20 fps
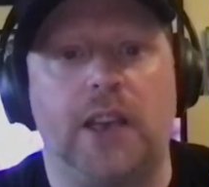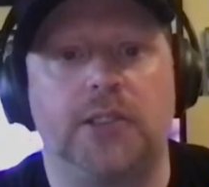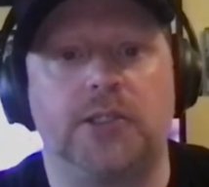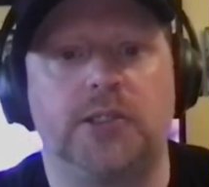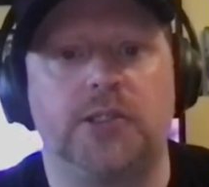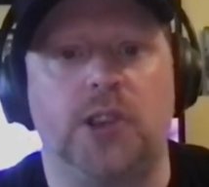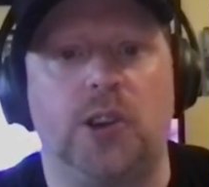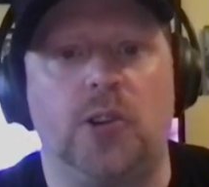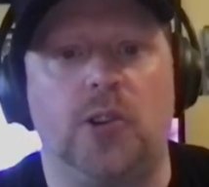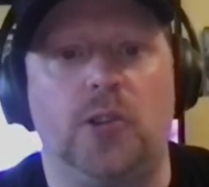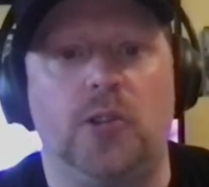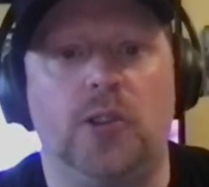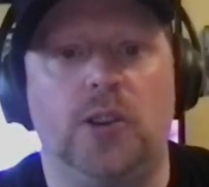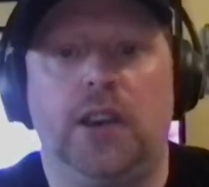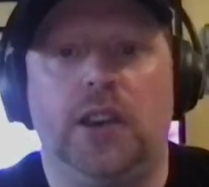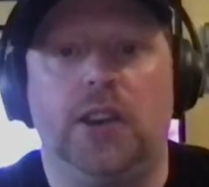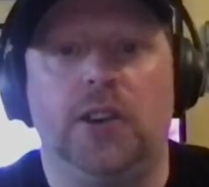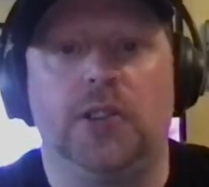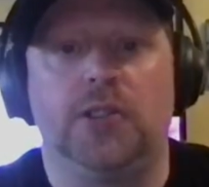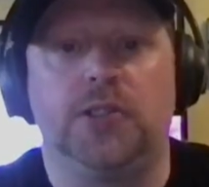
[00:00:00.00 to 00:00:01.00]
So
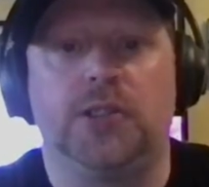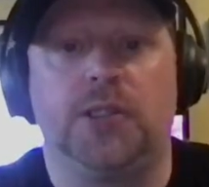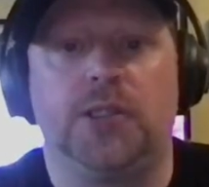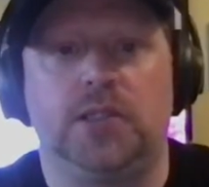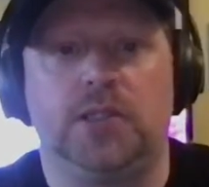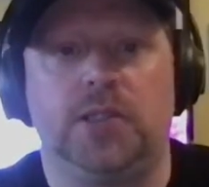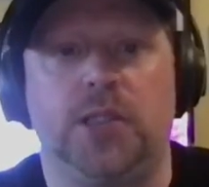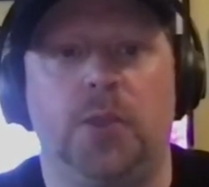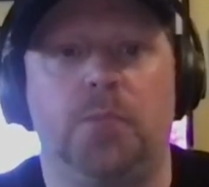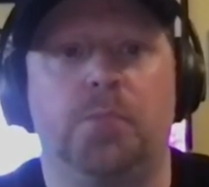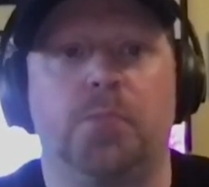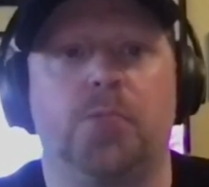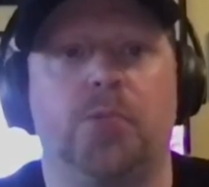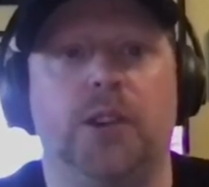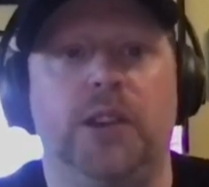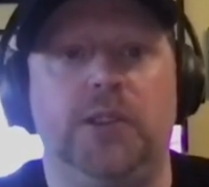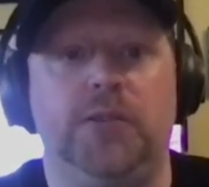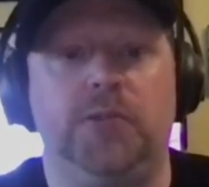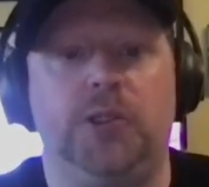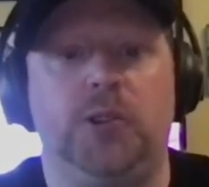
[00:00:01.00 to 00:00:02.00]
here's the
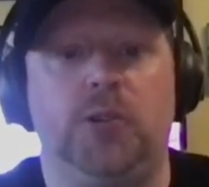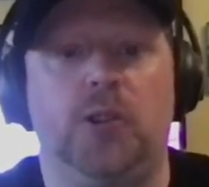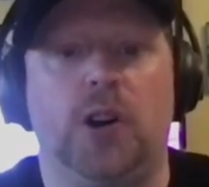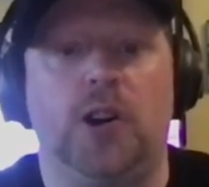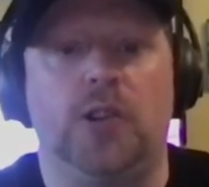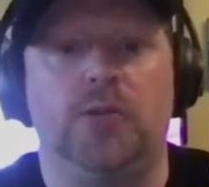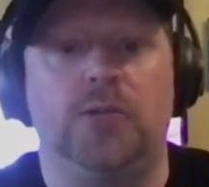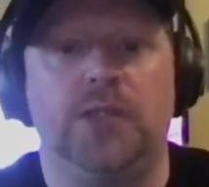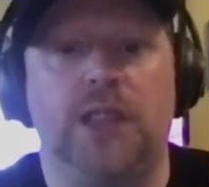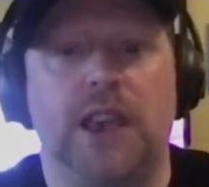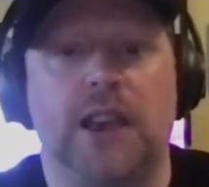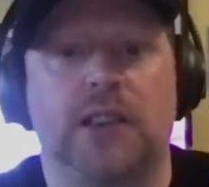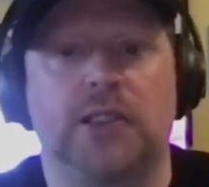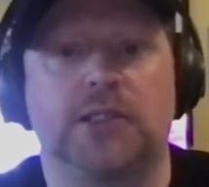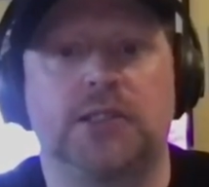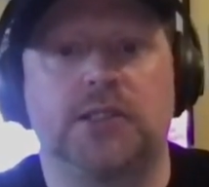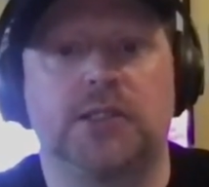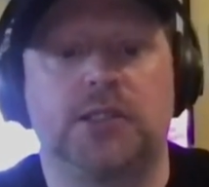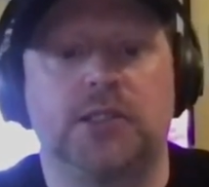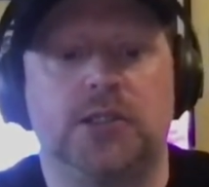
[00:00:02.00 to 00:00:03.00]
preview of
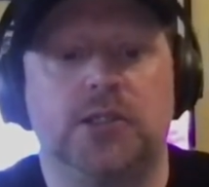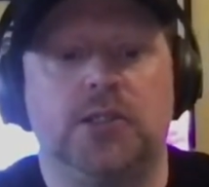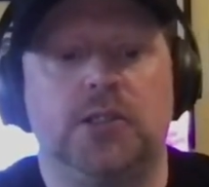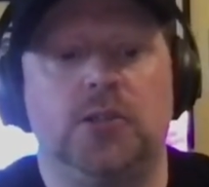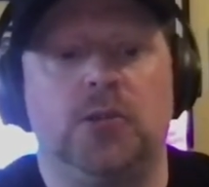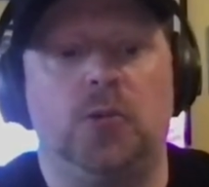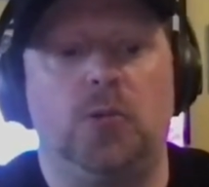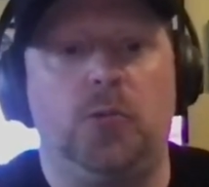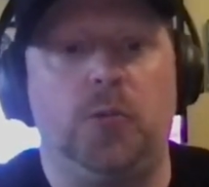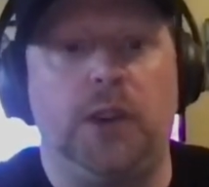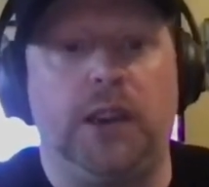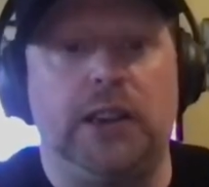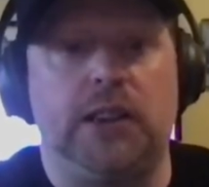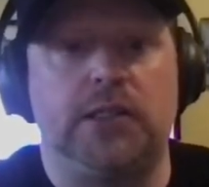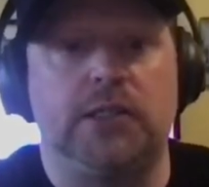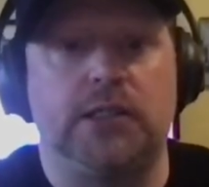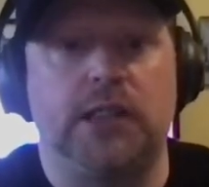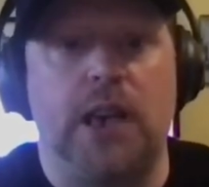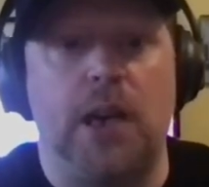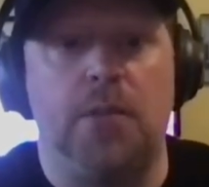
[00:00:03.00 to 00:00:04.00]
next
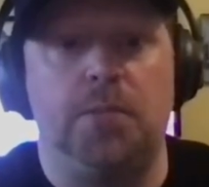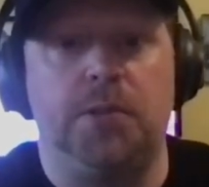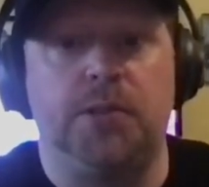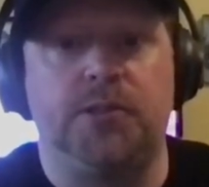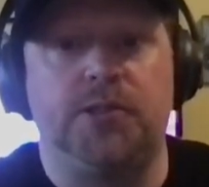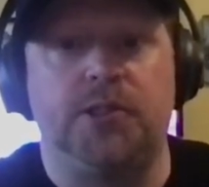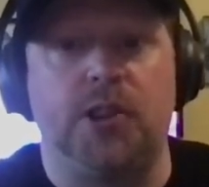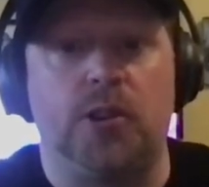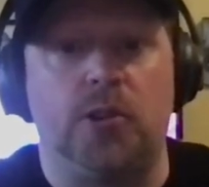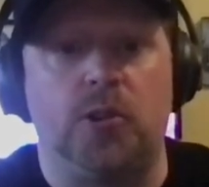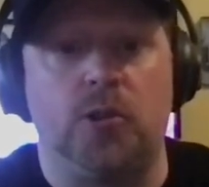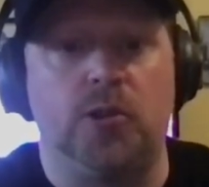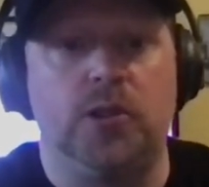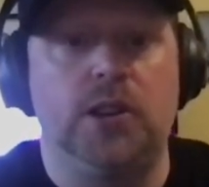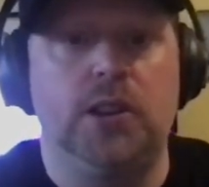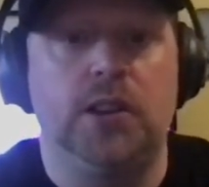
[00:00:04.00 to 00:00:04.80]
week's episode